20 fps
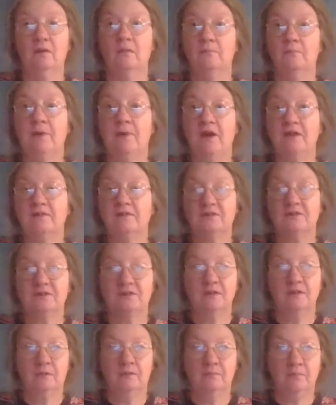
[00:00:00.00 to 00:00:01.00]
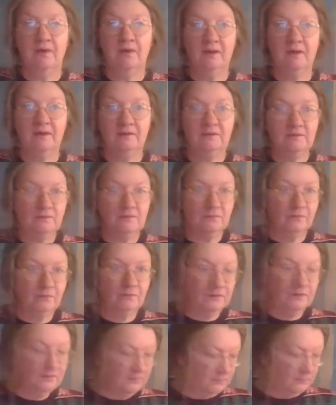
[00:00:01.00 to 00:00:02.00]
pots and pans
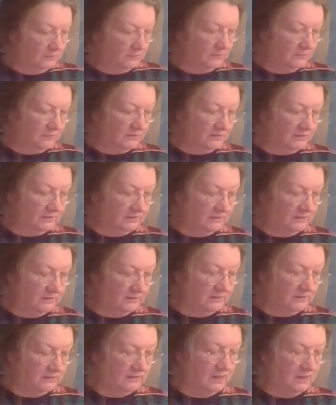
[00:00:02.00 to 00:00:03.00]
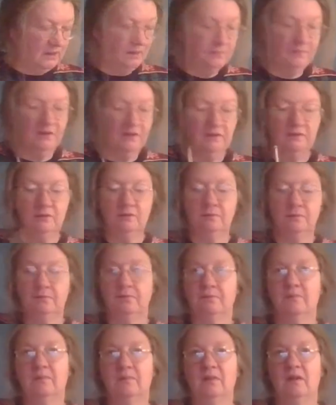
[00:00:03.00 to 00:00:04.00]
with using this aluminium